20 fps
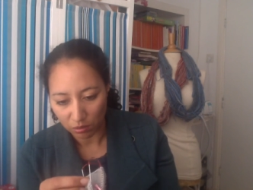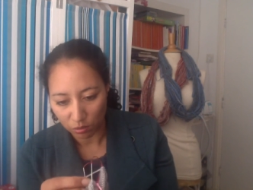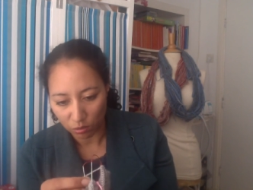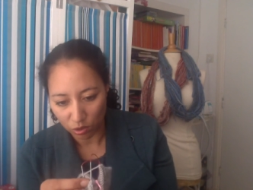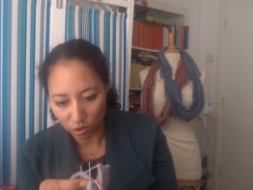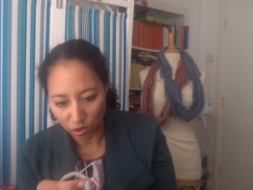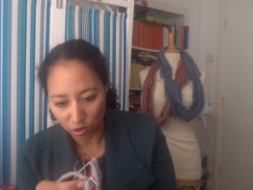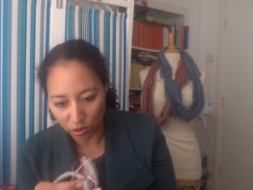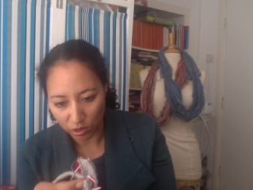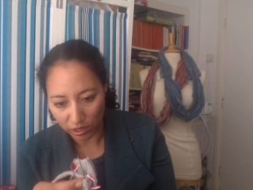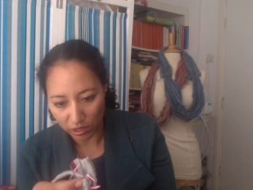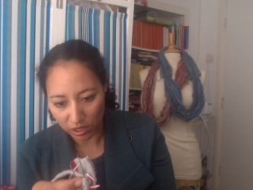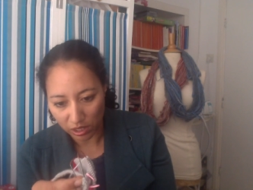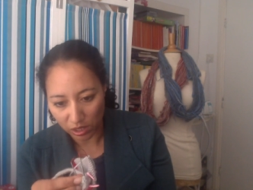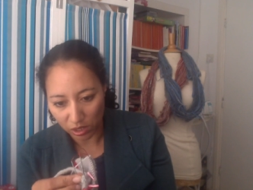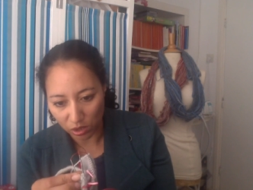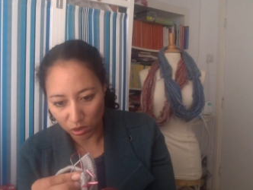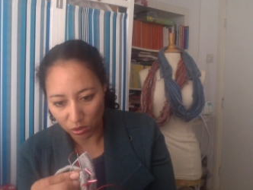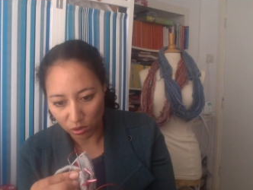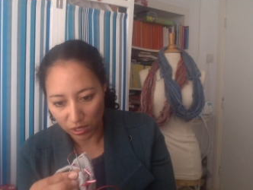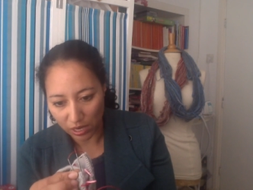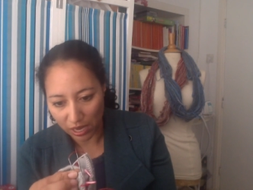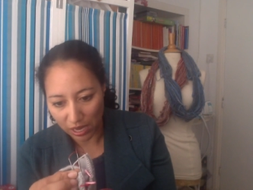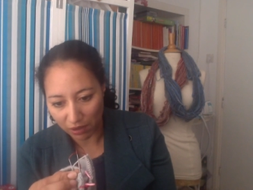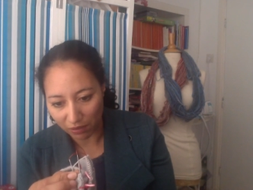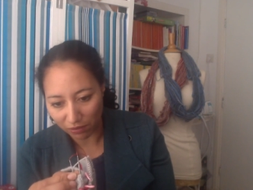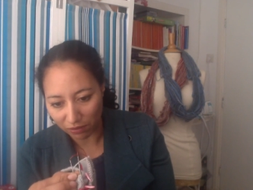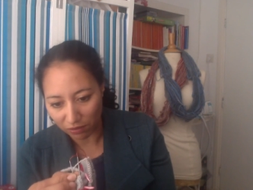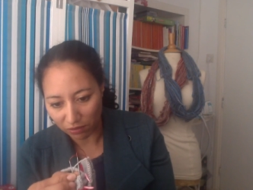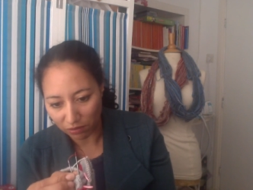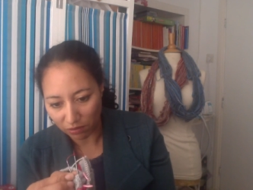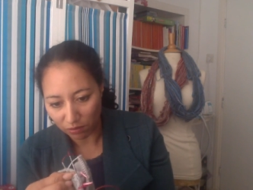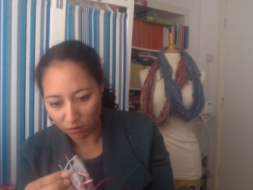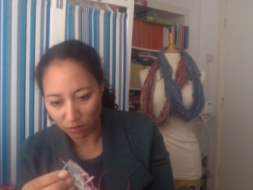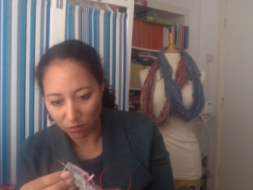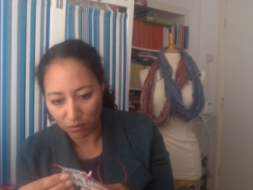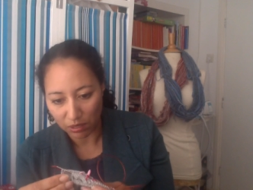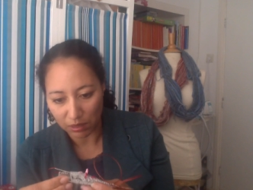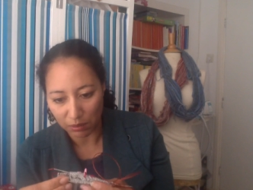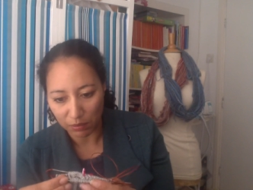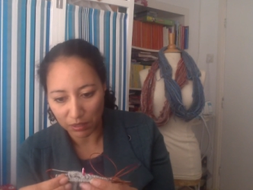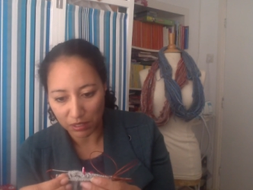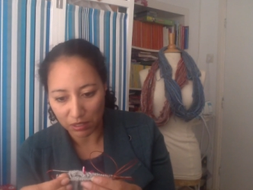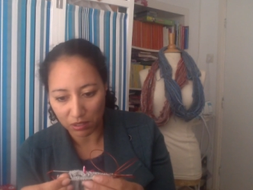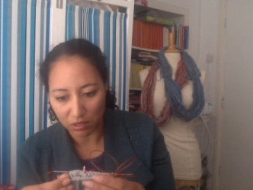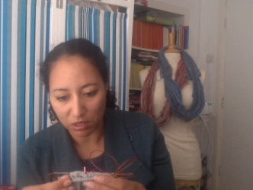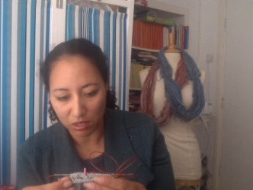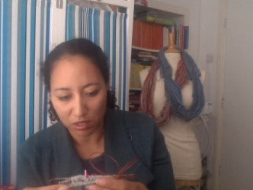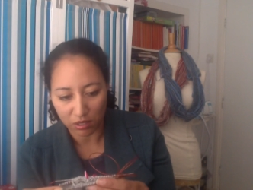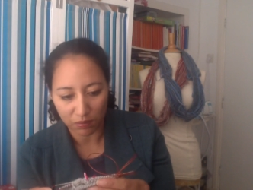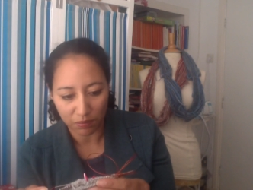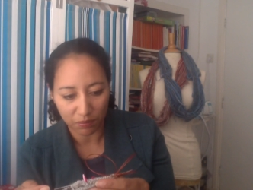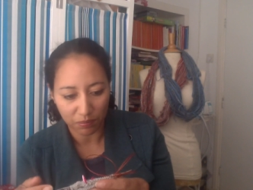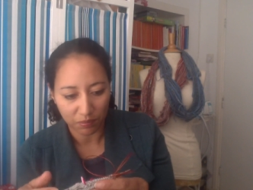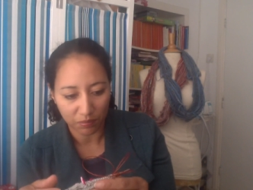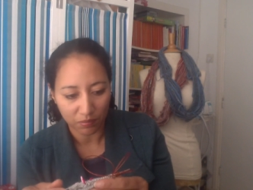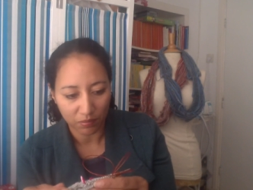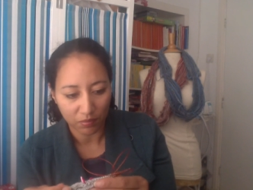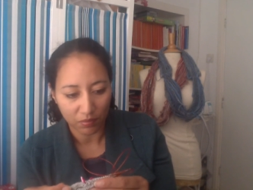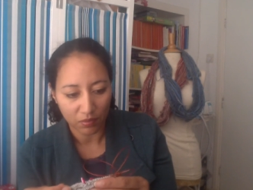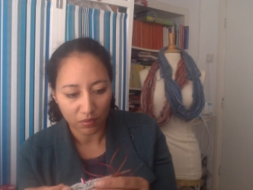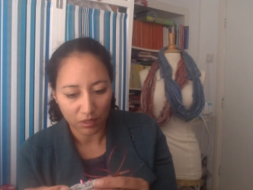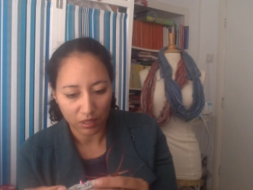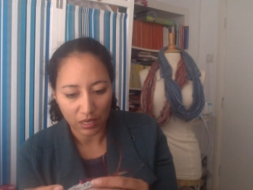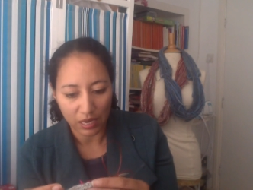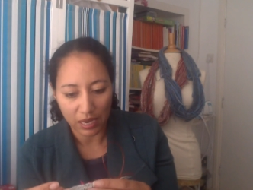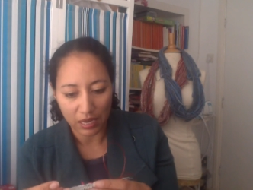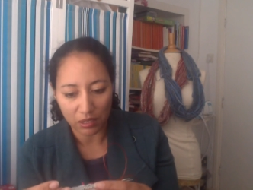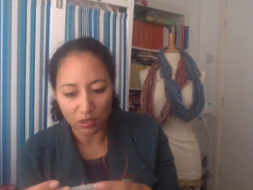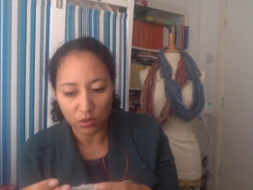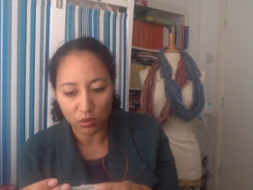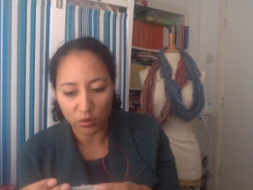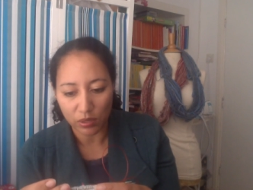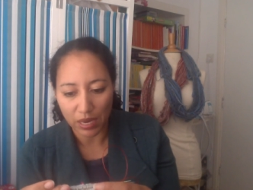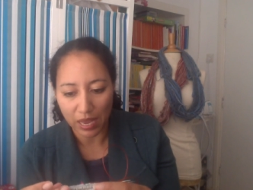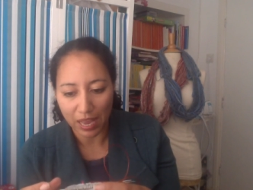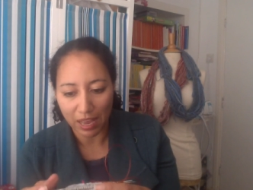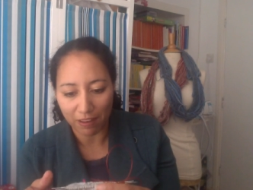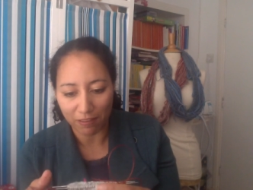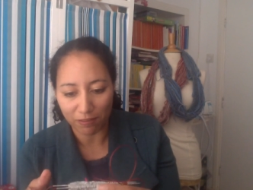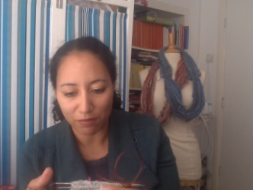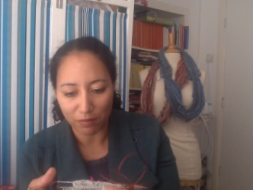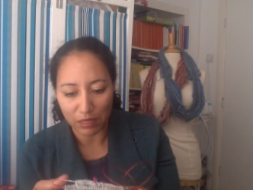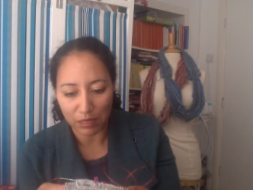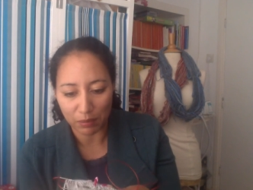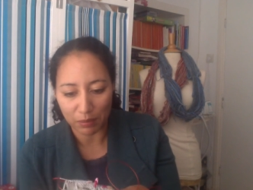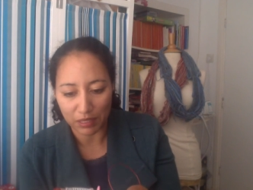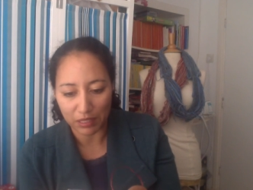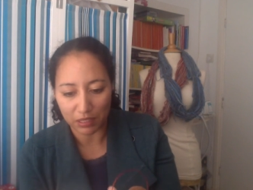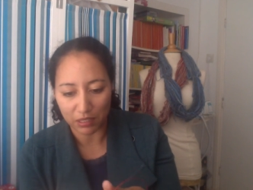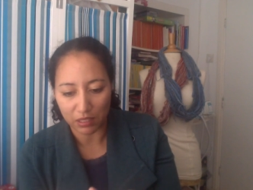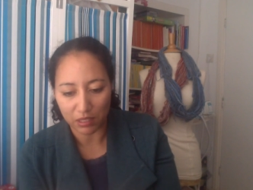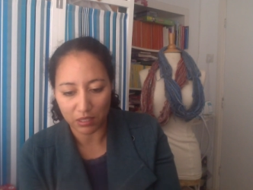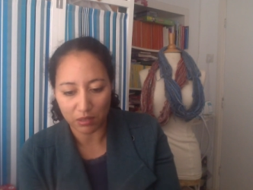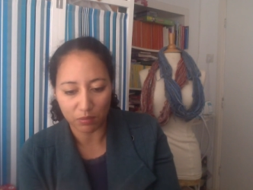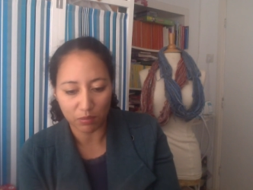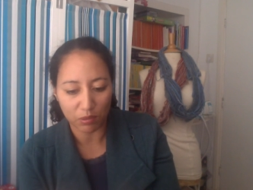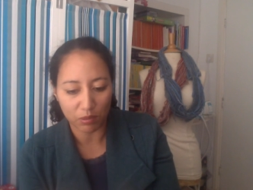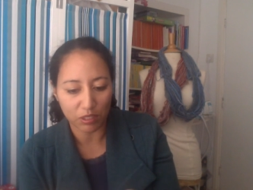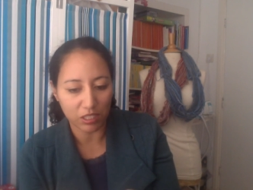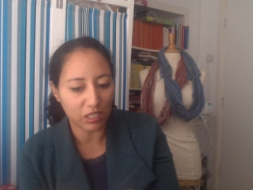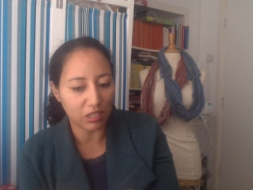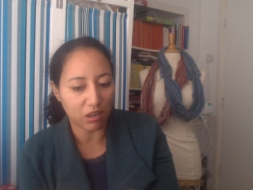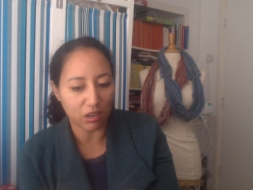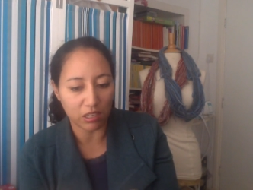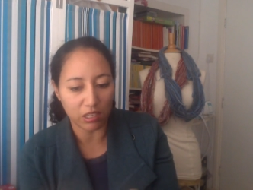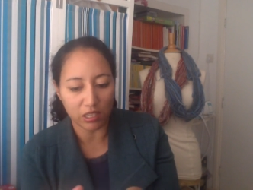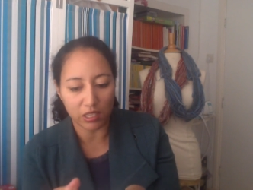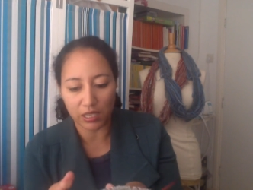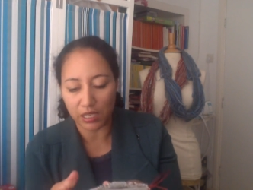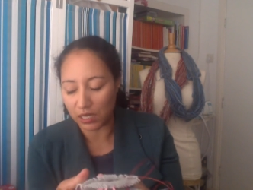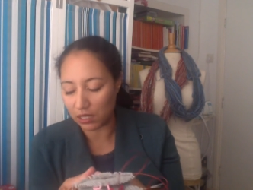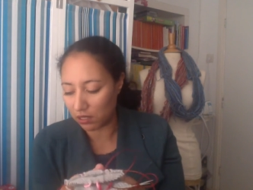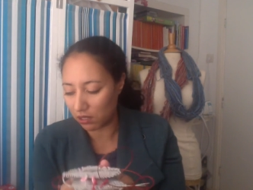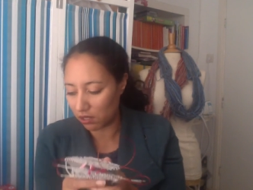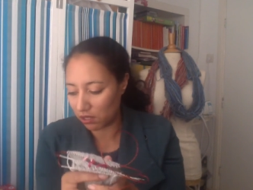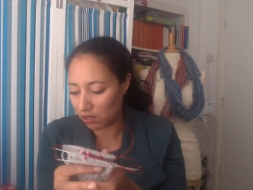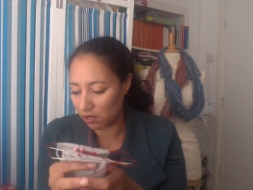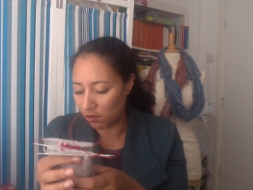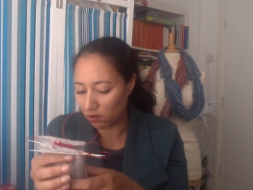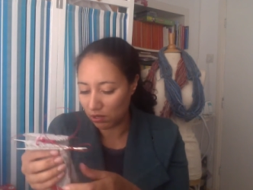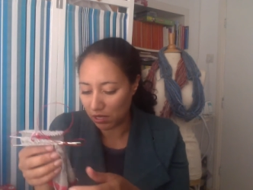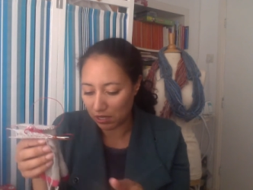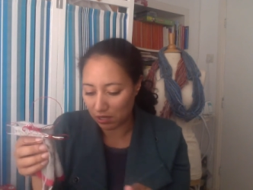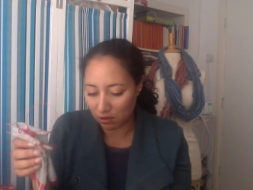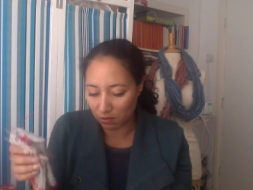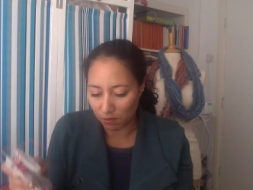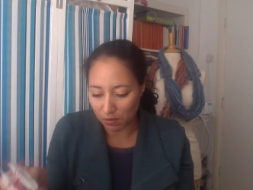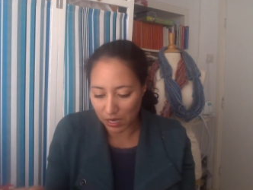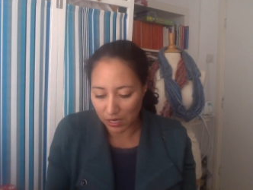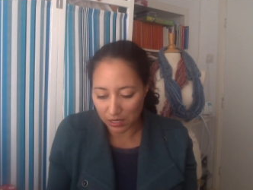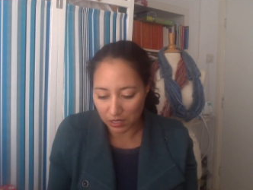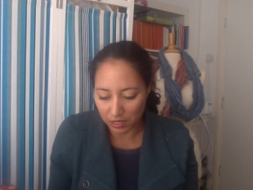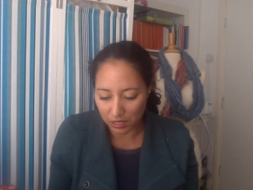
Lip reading: Not sure. I think 2.5 millimeters. Yeah, 2.5 millimeters. But the yarn is thicker, so that makes